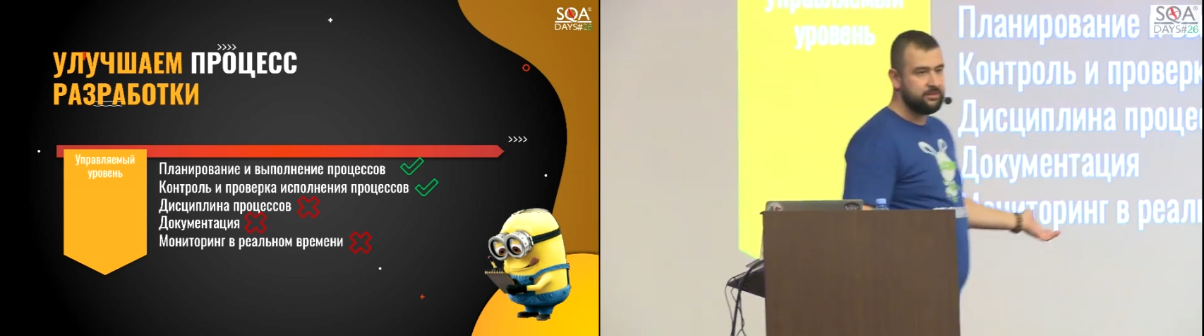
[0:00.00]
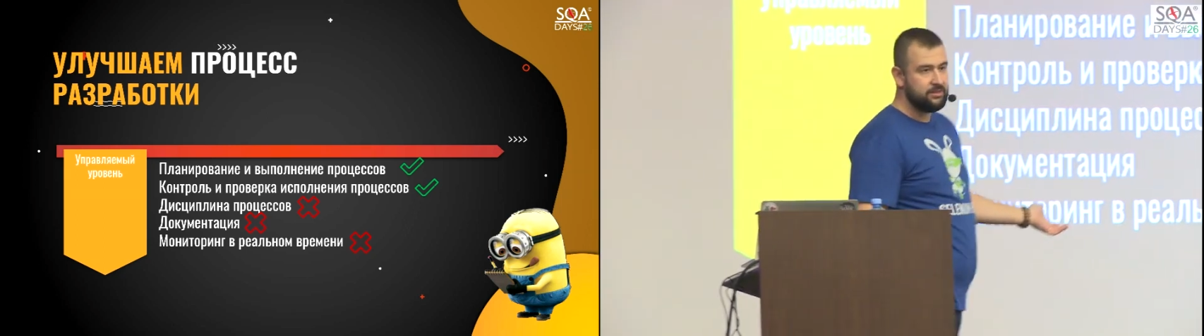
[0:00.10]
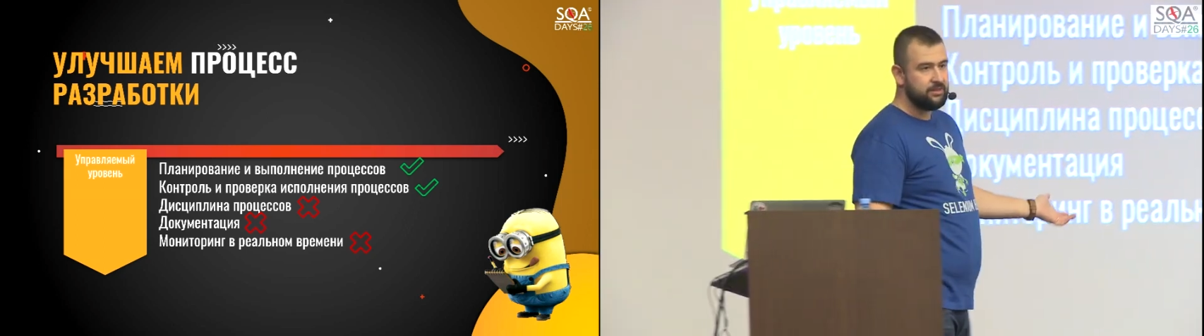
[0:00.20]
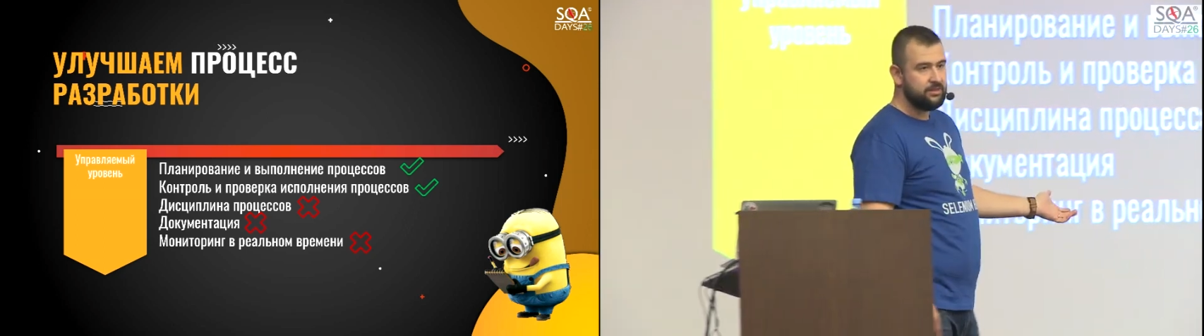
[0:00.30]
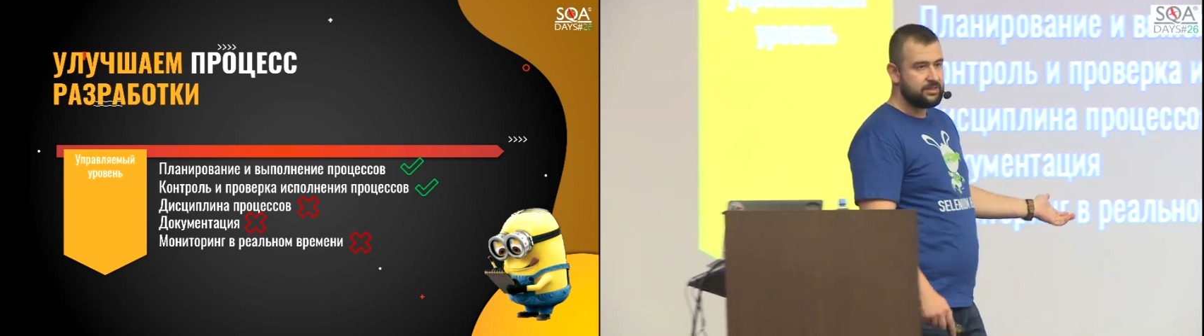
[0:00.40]
a
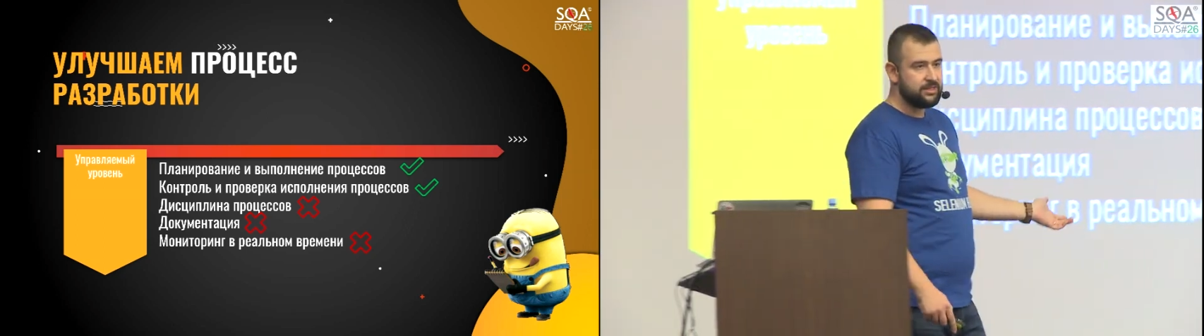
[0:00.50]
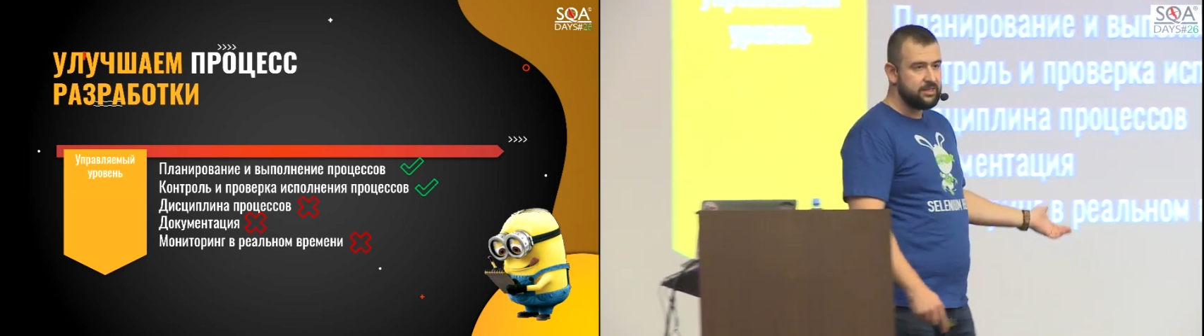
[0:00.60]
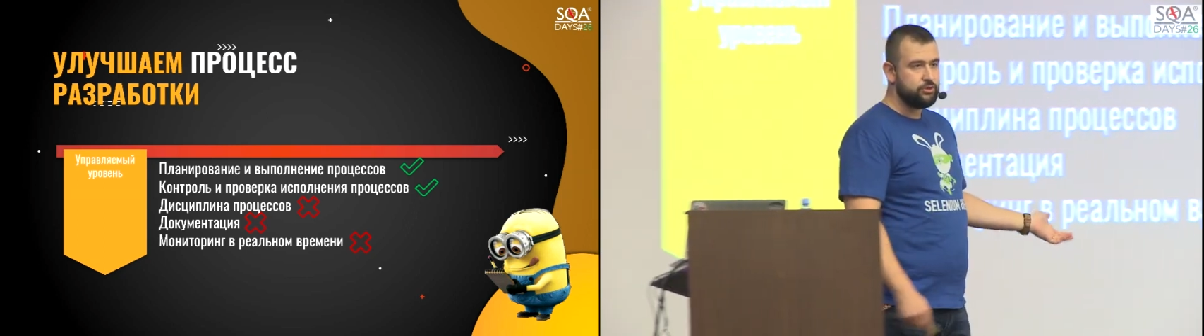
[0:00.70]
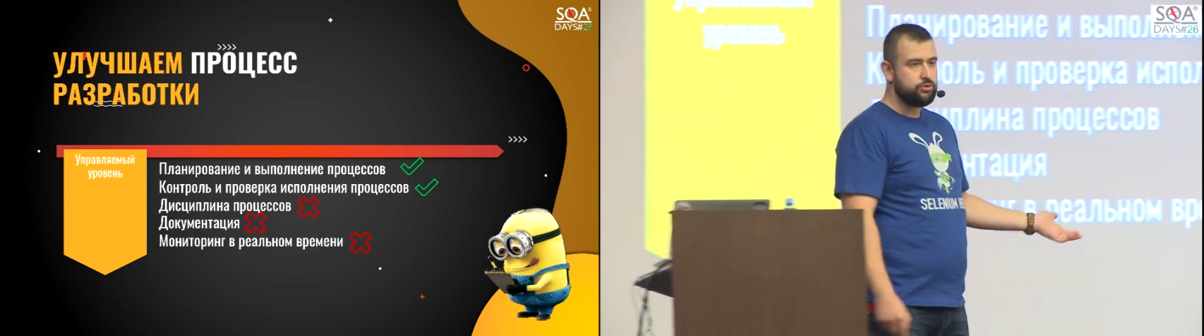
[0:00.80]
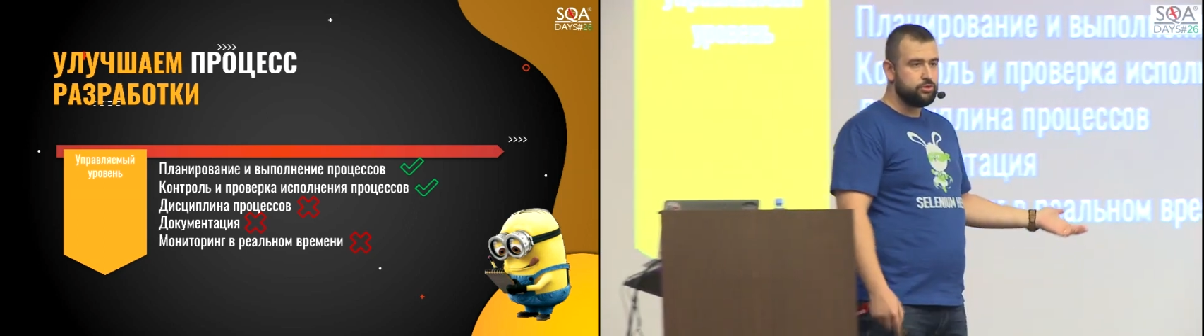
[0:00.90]
team
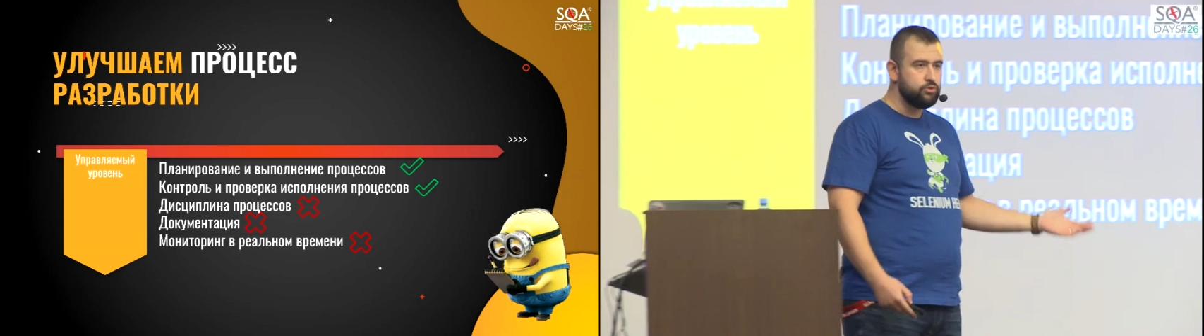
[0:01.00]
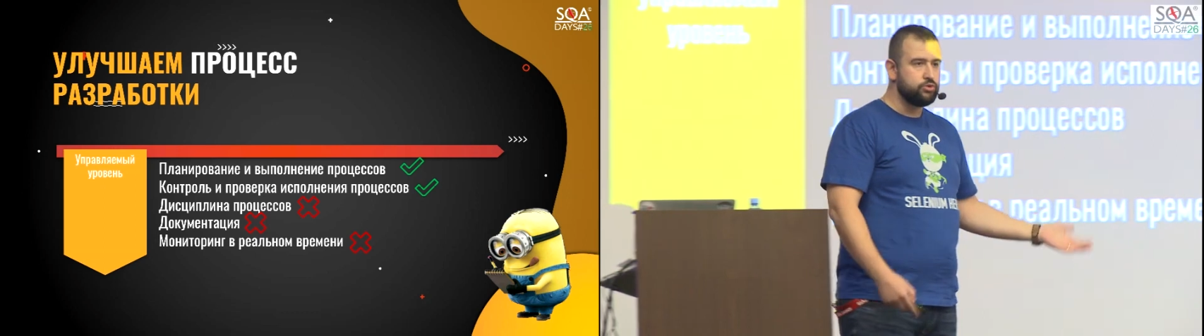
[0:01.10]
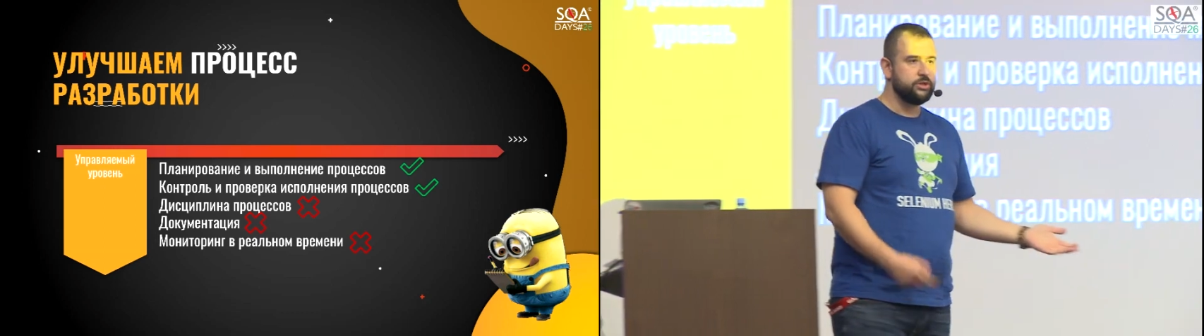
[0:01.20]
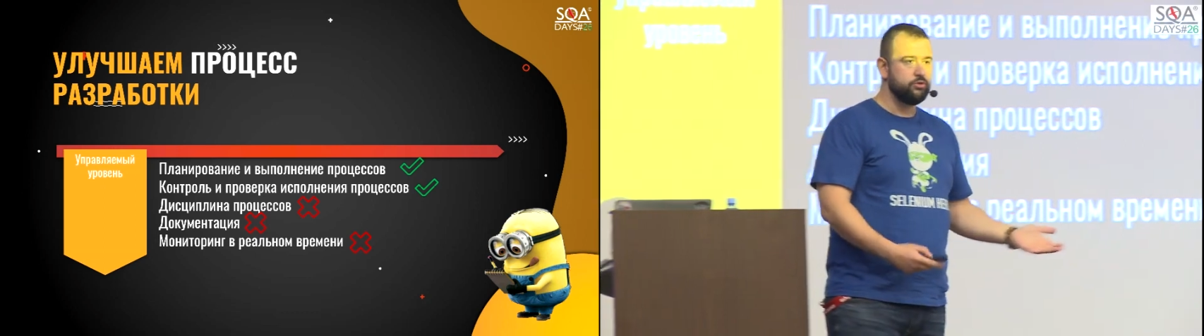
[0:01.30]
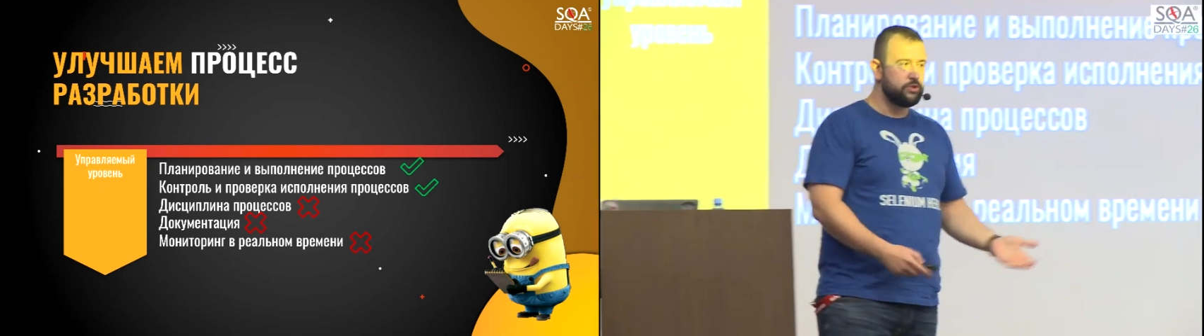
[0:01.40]
lead, try to
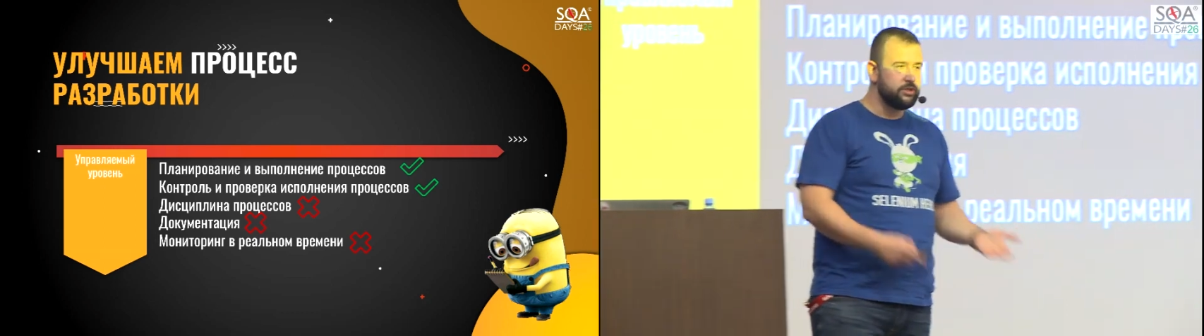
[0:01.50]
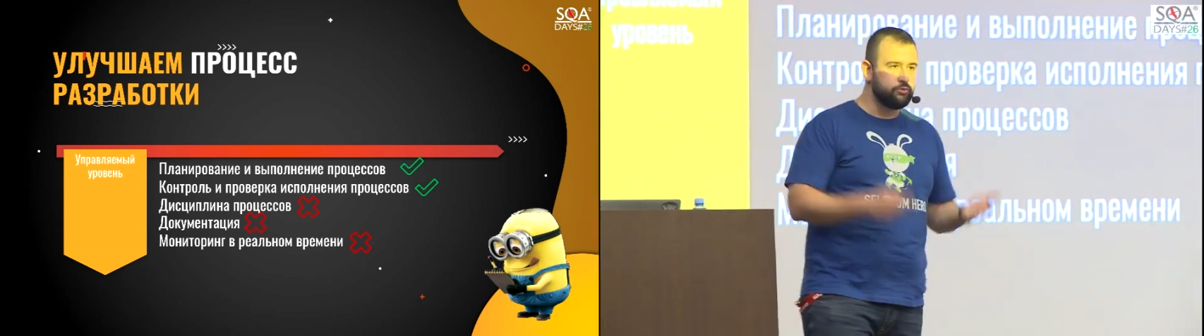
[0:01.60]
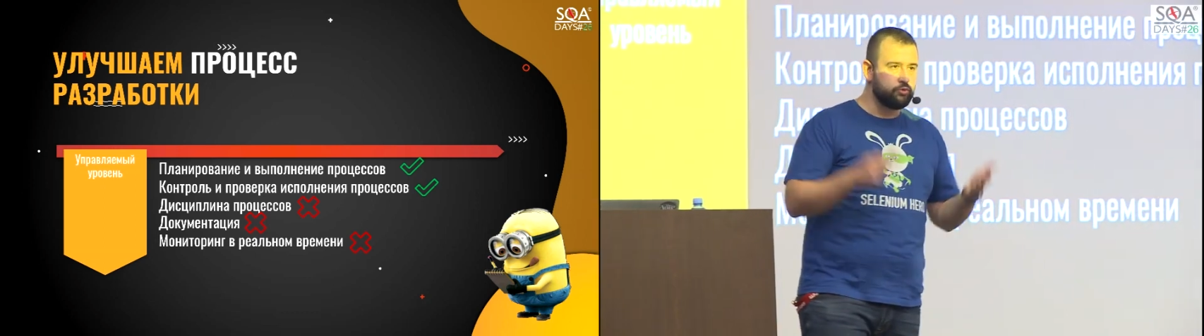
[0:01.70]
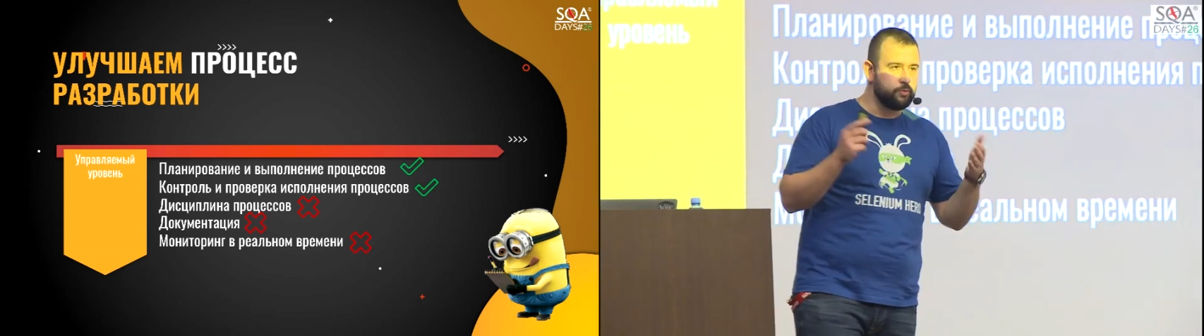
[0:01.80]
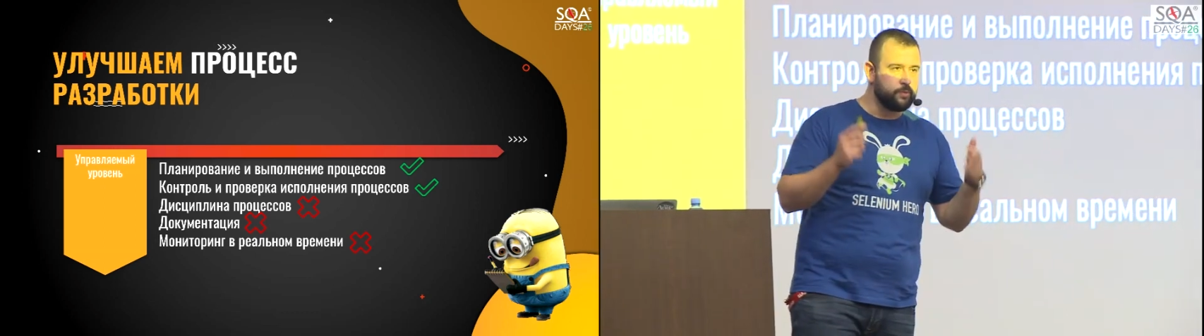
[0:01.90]
sell
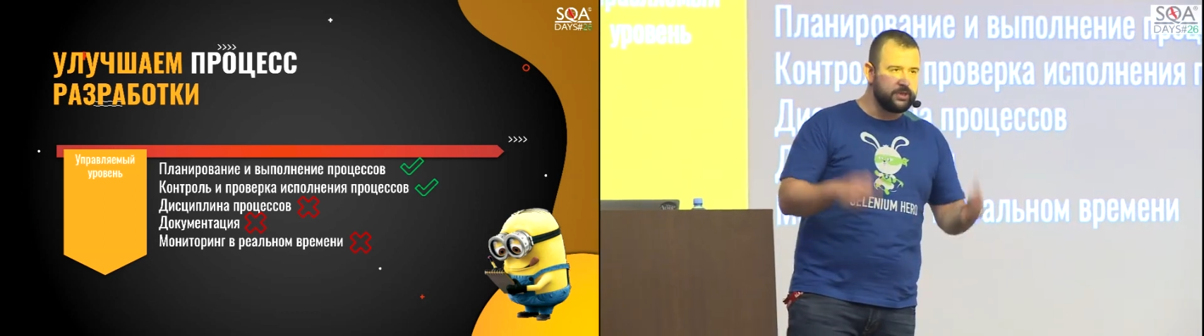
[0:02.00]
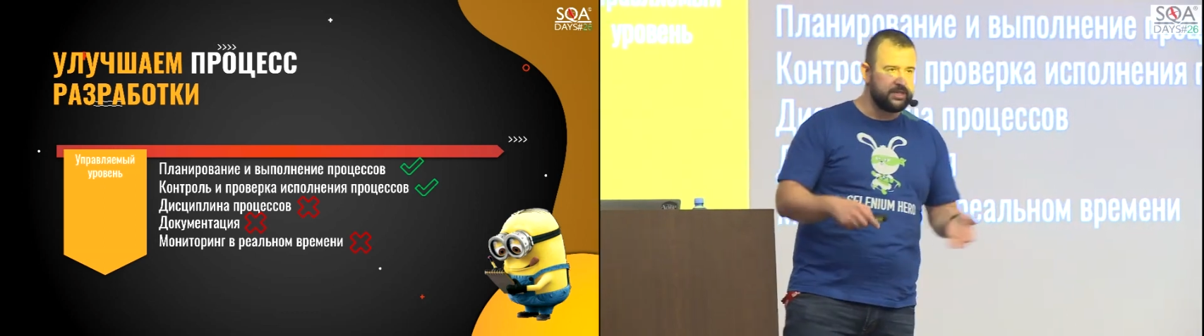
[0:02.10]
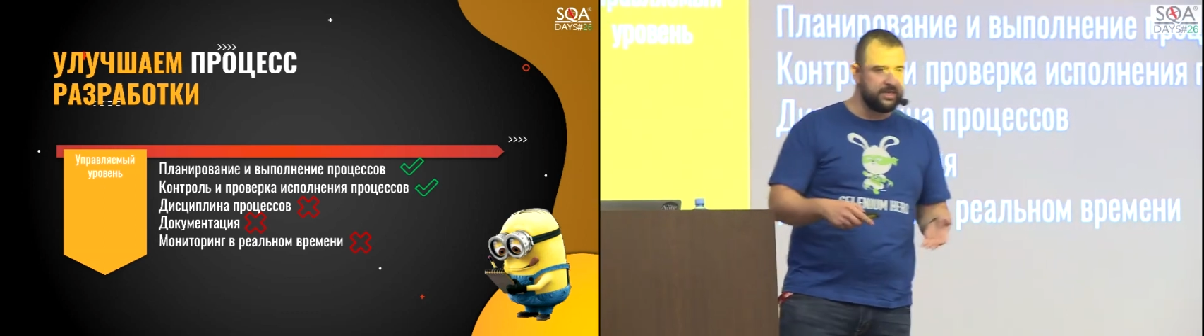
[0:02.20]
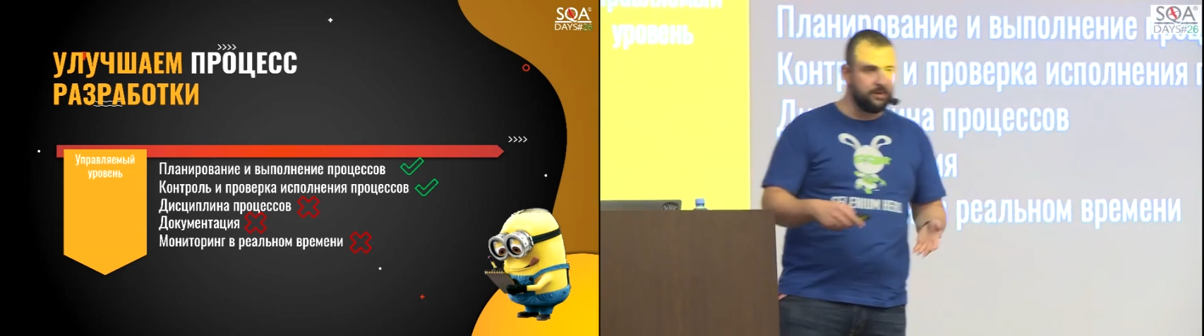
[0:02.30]
it to him,